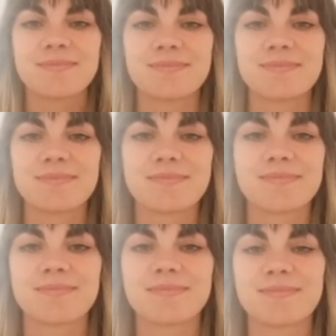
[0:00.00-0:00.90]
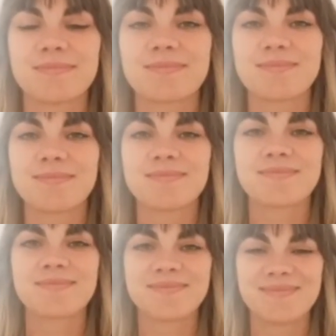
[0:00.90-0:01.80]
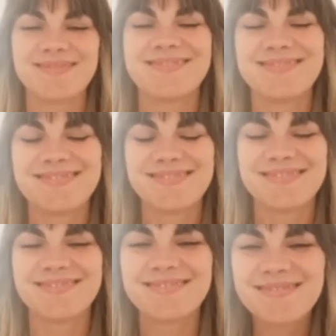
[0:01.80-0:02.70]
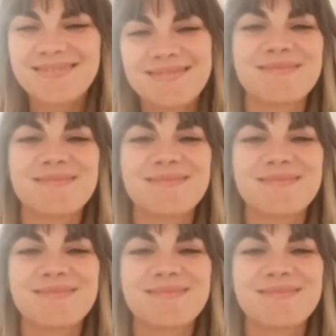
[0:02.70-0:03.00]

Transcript: The person shown says nothing.